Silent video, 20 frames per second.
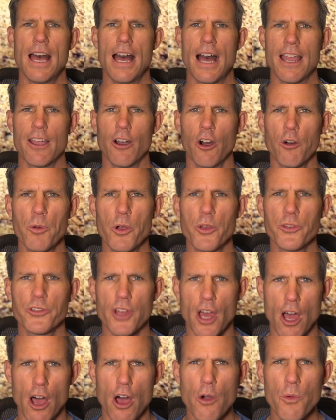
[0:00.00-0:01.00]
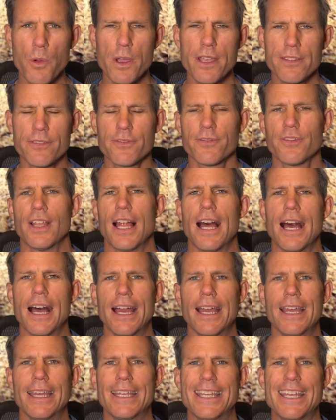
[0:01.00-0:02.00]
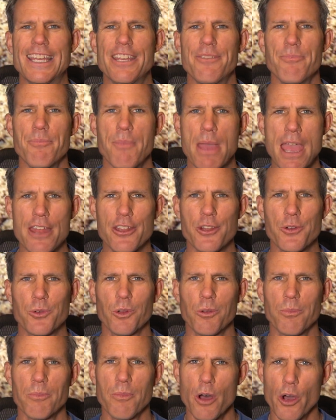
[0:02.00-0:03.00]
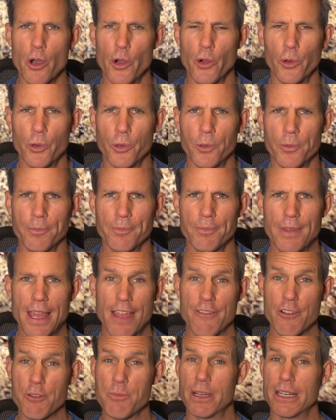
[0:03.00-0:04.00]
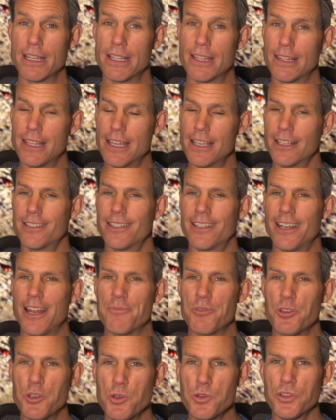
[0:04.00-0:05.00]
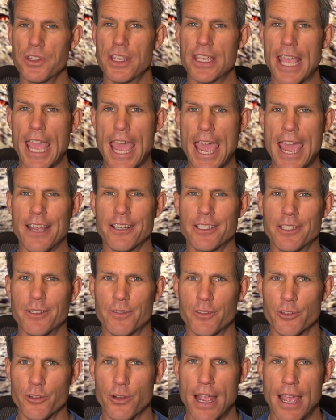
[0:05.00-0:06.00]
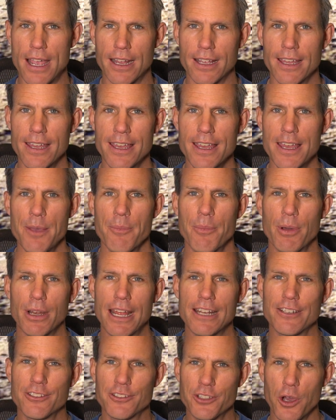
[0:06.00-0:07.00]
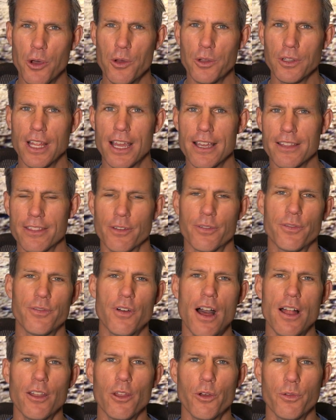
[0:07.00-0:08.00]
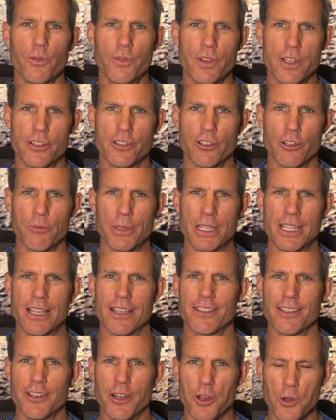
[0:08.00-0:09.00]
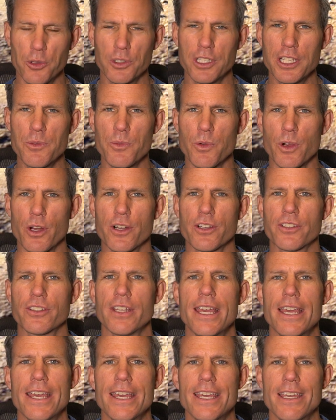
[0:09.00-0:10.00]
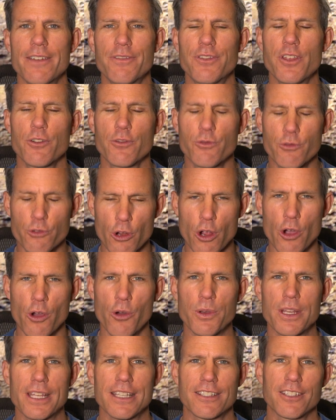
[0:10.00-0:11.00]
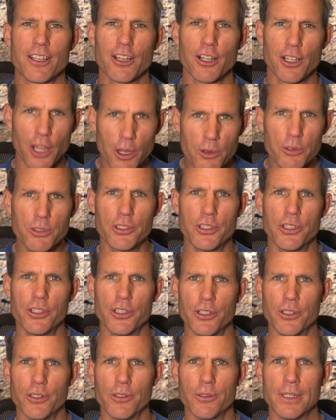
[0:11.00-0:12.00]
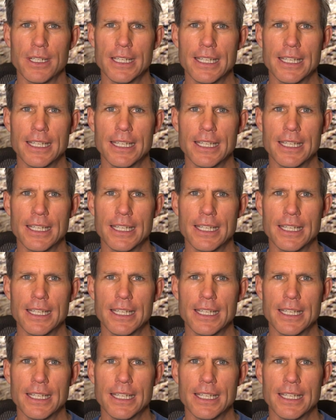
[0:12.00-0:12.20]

I almost always fly in manual mode. Everybody thinks that I'm using ActiveTrack, but I don't like the follow feature because it only works if the drone is close to you.